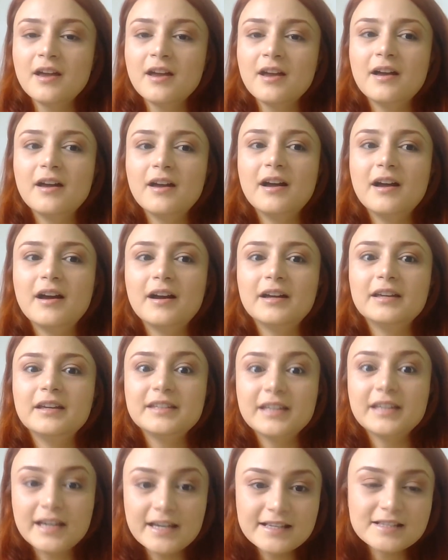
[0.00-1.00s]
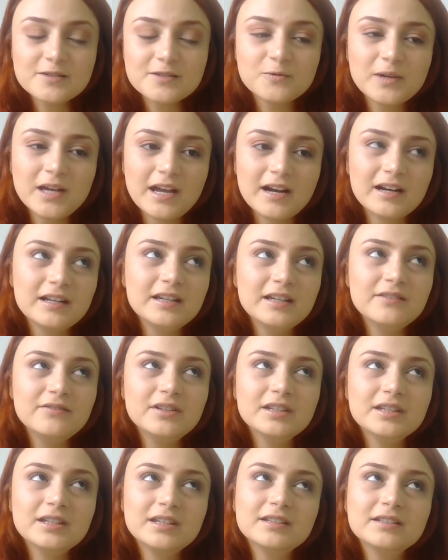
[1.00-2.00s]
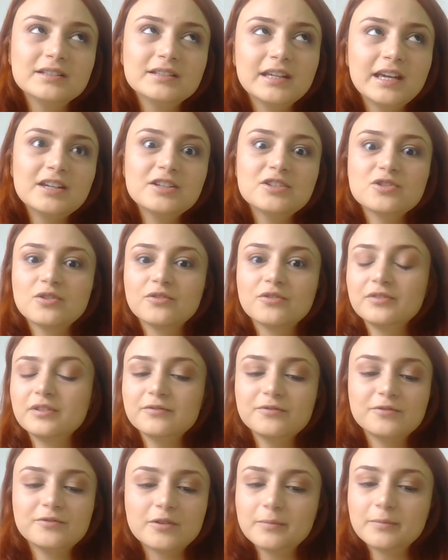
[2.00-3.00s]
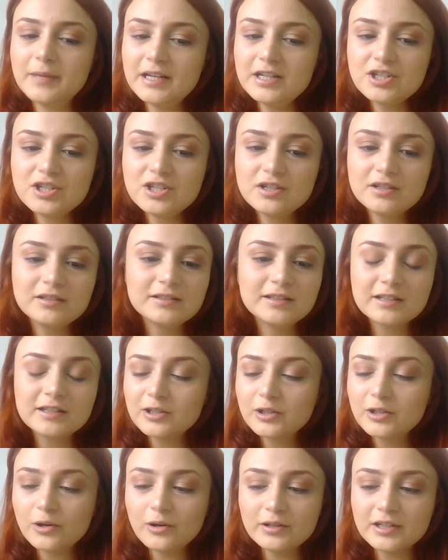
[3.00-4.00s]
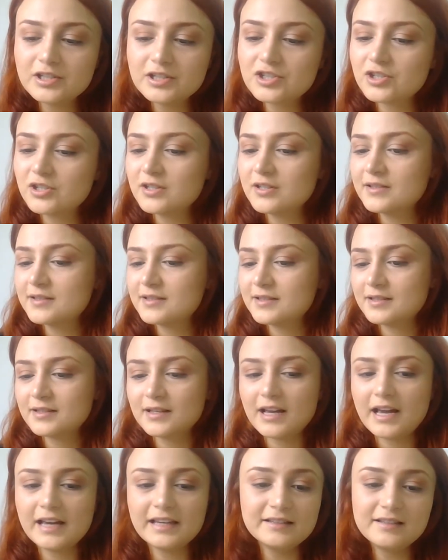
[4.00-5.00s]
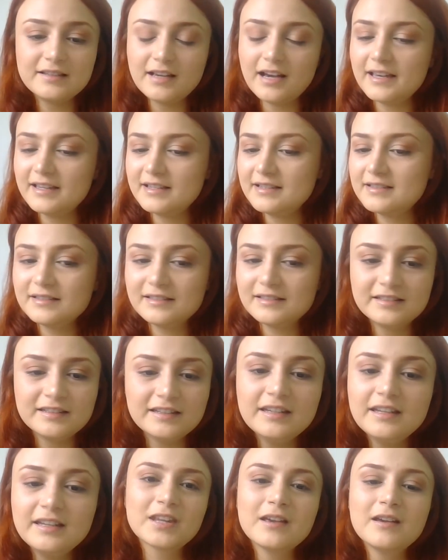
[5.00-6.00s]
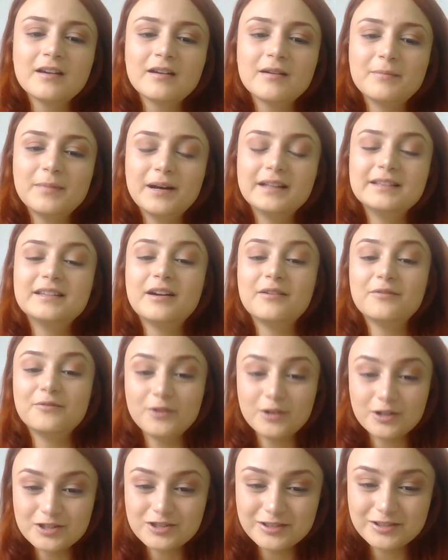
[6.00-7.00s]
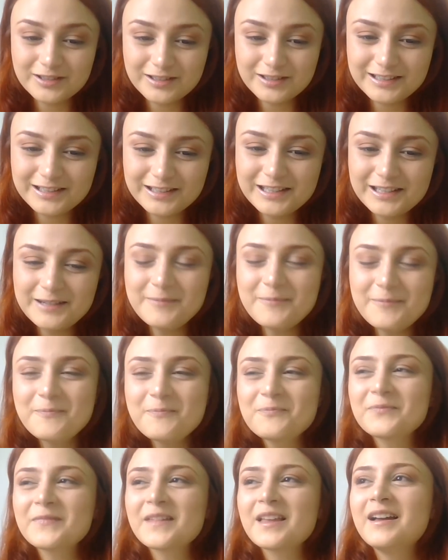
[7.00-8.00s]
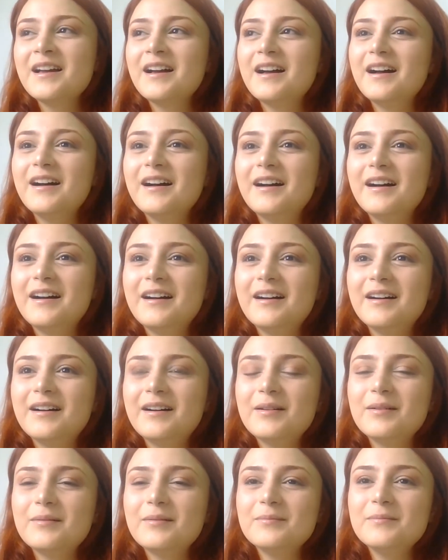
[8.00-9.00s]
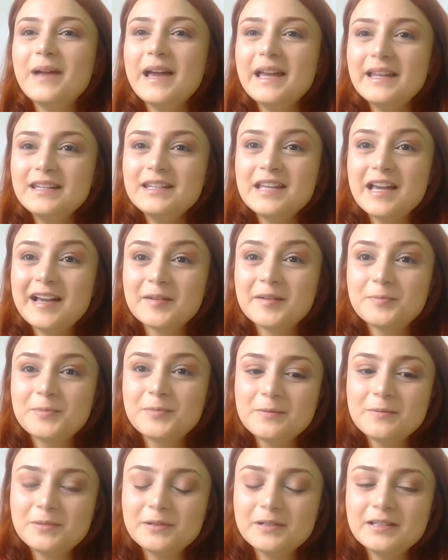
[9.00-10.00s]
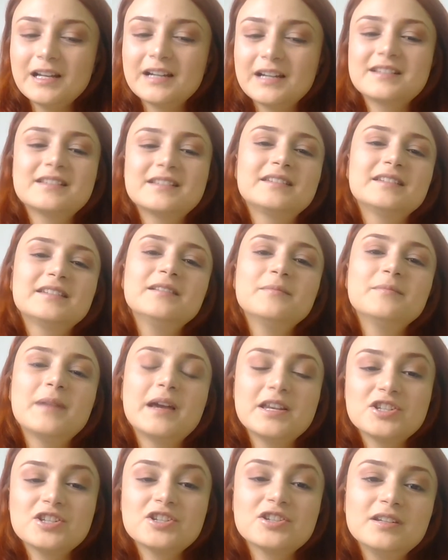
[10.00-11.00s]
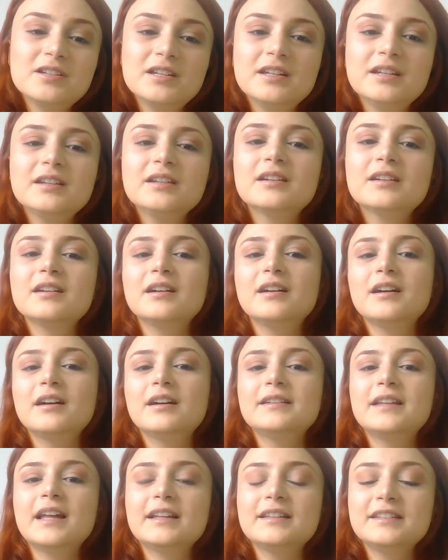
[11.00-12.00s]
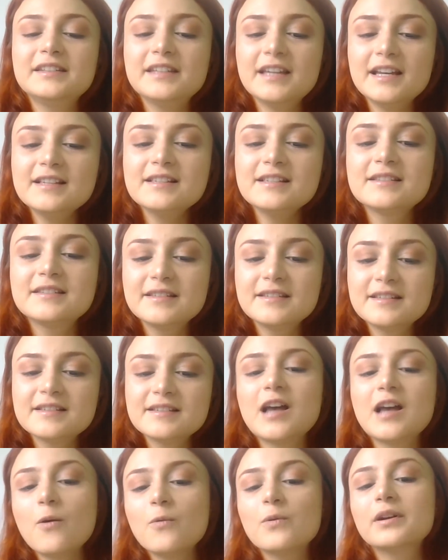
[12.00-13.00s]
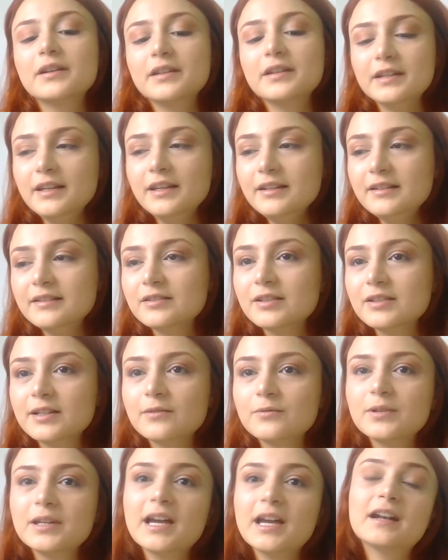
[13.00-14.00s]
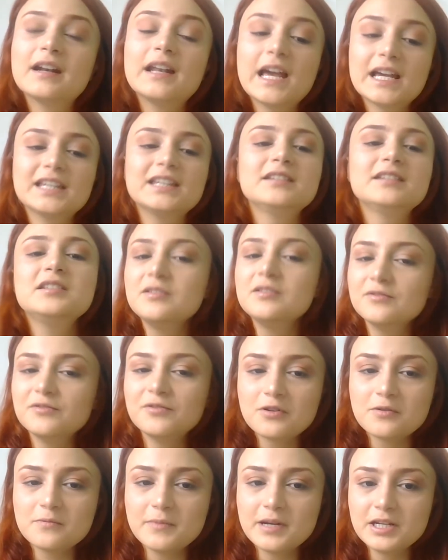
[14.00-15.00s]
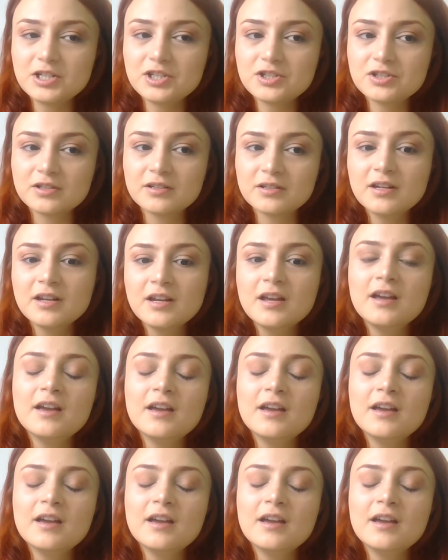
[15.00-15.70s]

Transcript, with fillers: Uh, yes, we are living in the age of information, technologies, I- ICT, but unfortunately, uh, many young people are still mentioning uh, that yes, this is our need, we are lacking information,